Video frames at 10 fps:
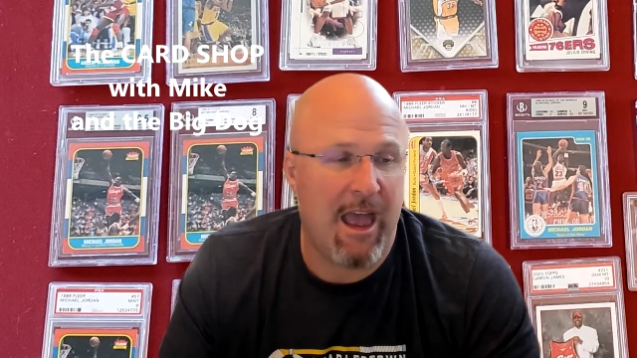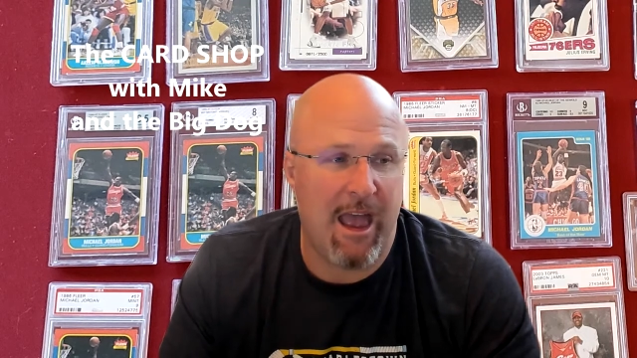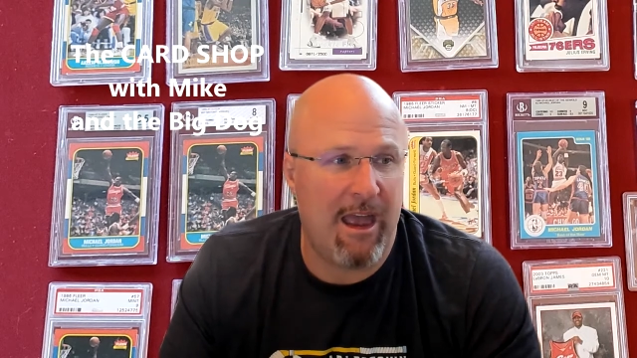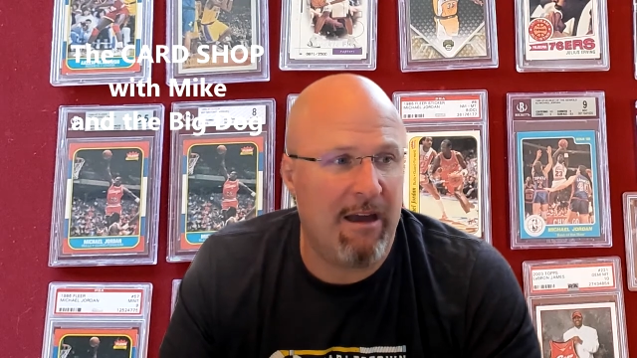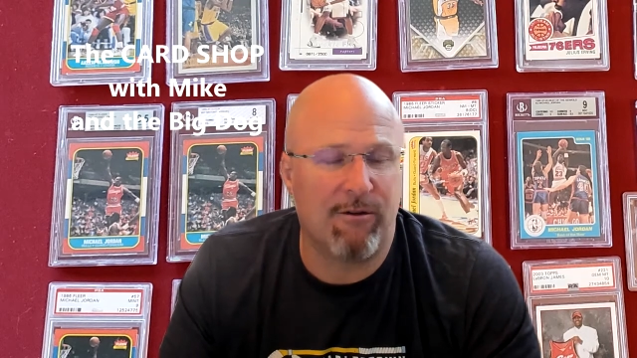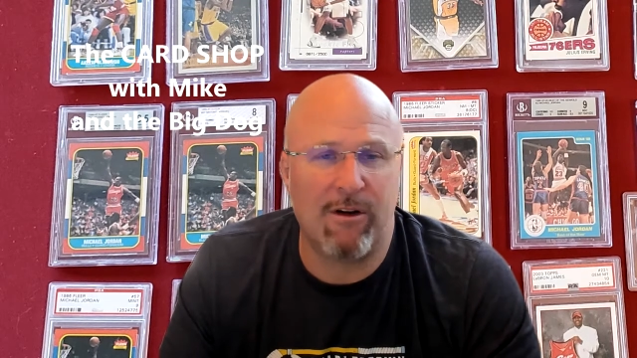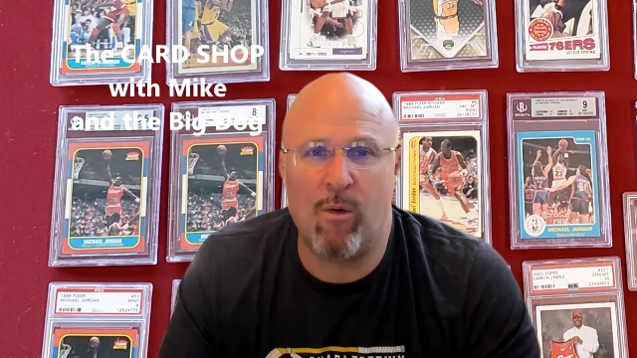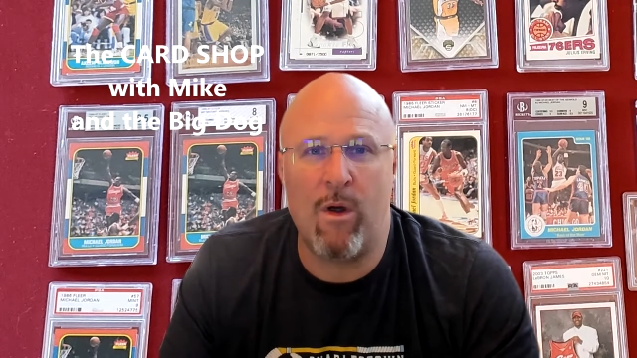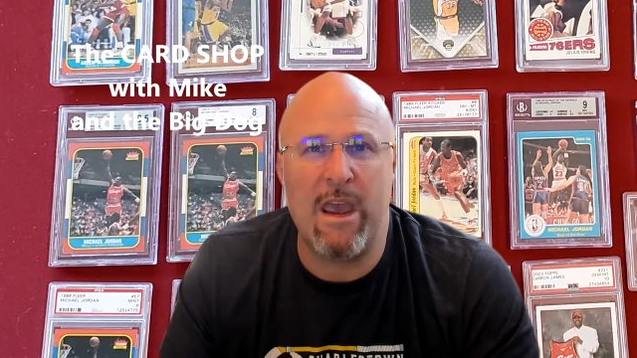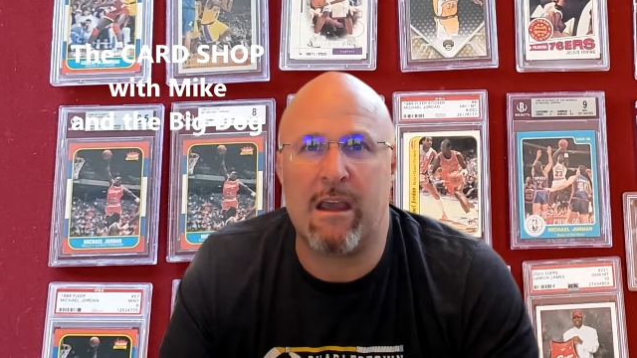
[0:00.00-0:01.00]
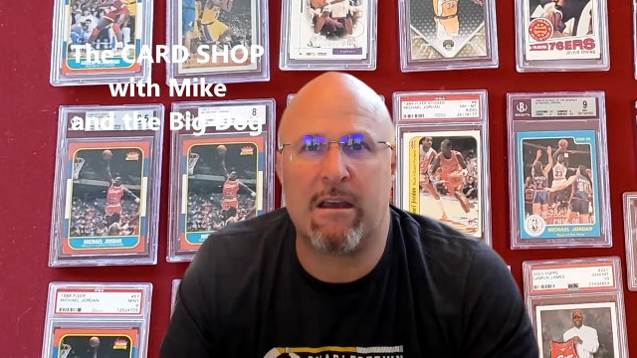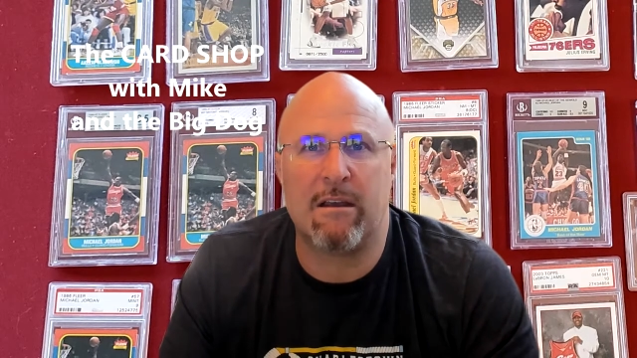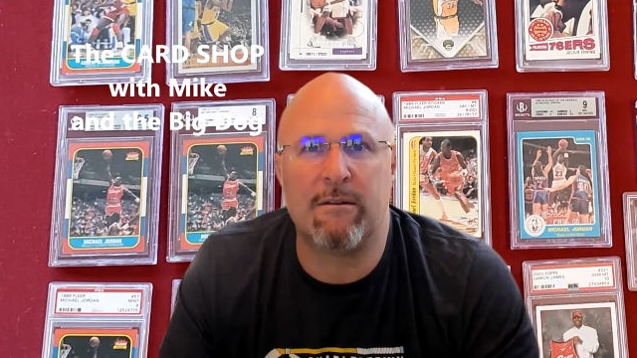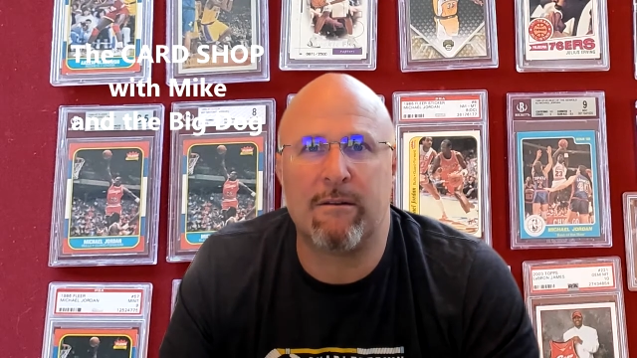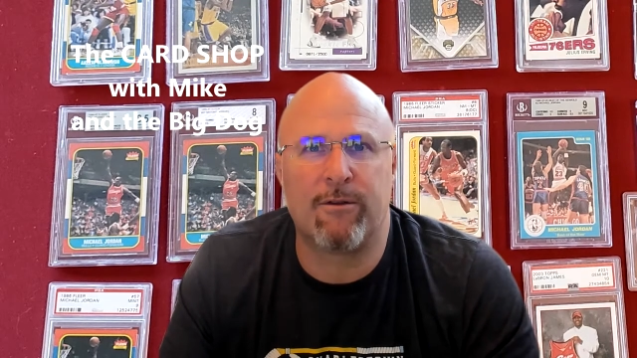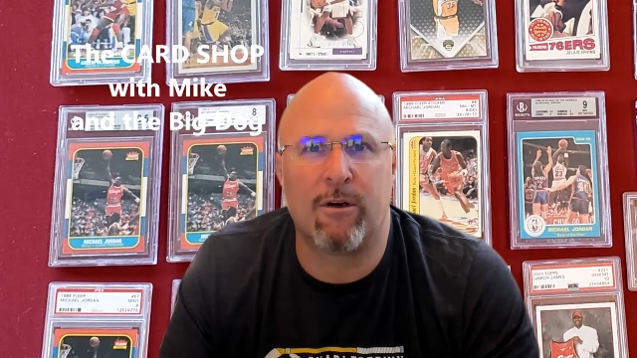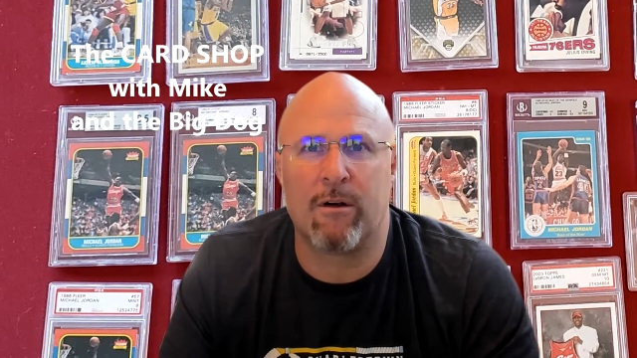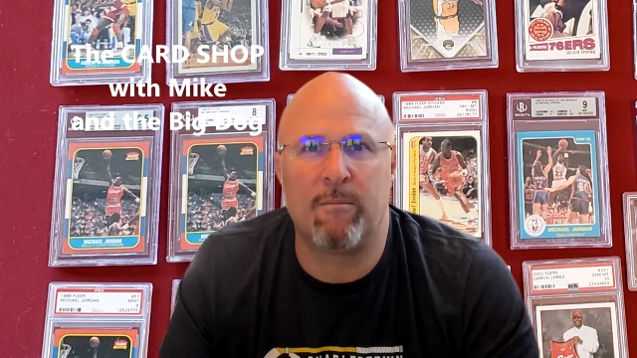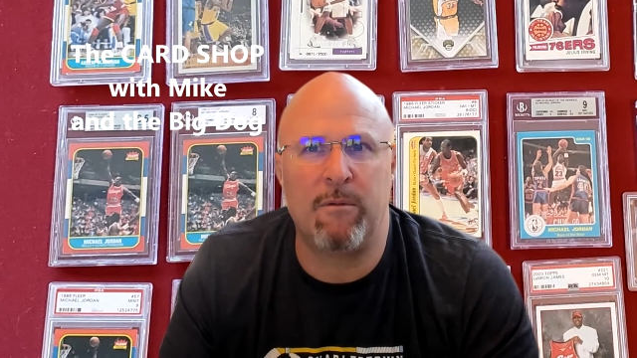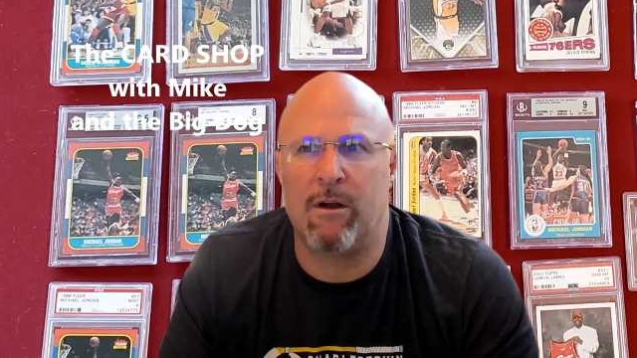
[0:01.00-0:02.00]
every week
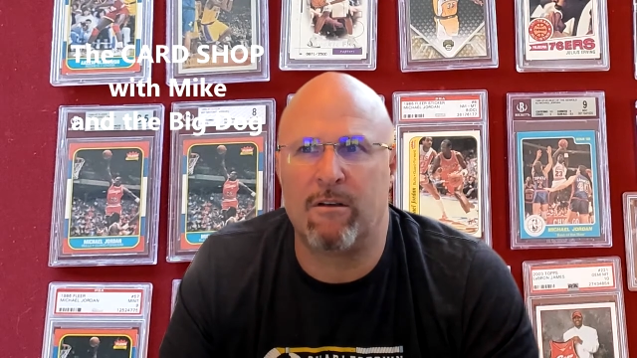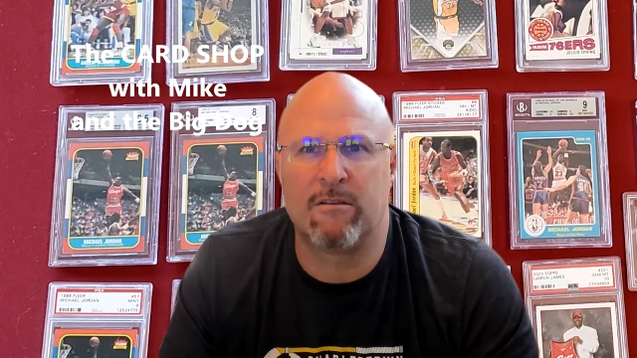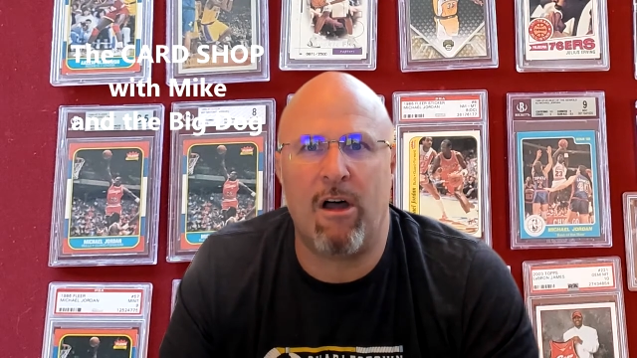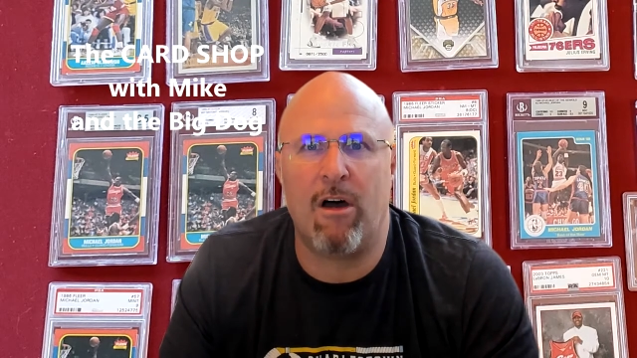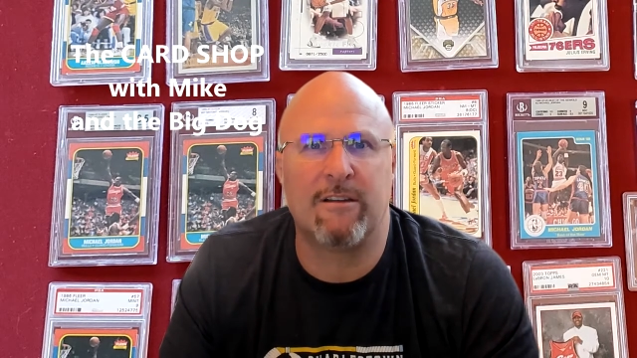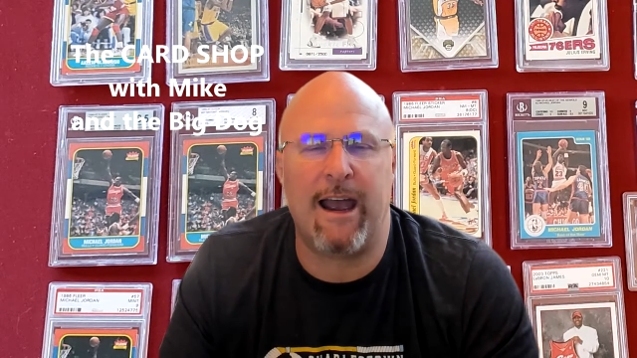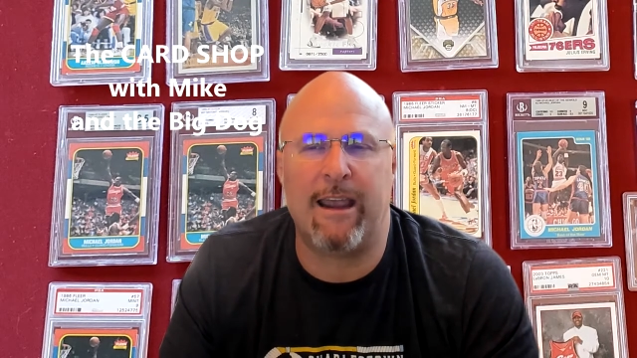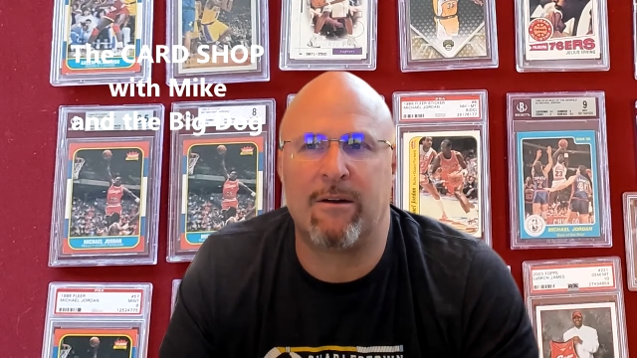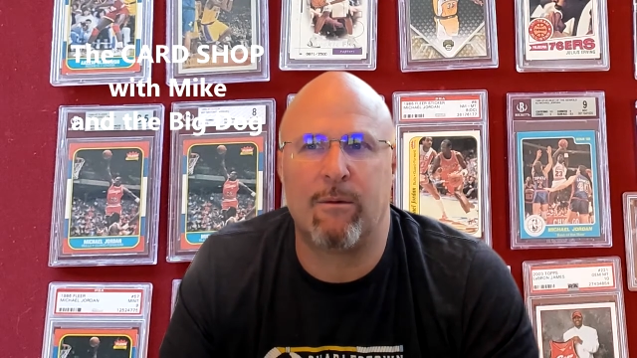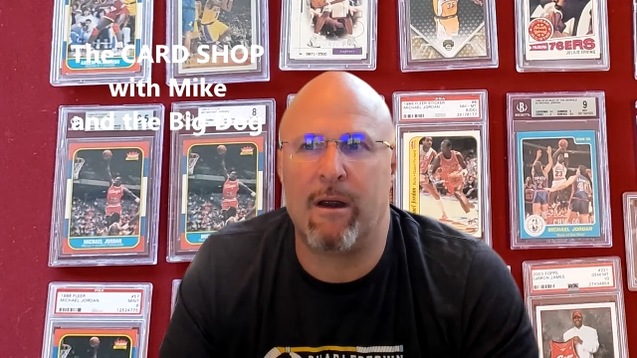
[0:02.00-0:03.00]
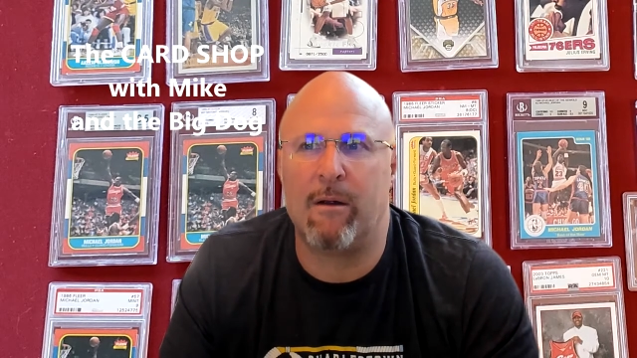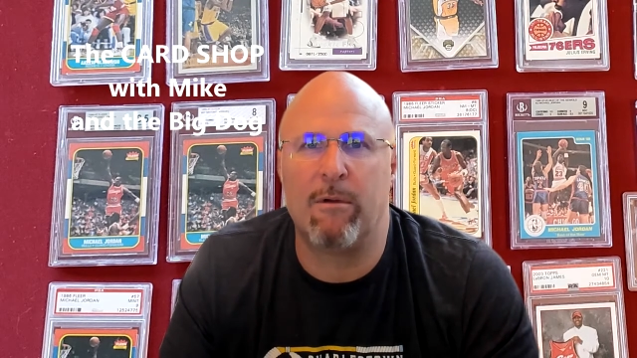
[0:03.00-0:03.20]
for, as long as I can remember,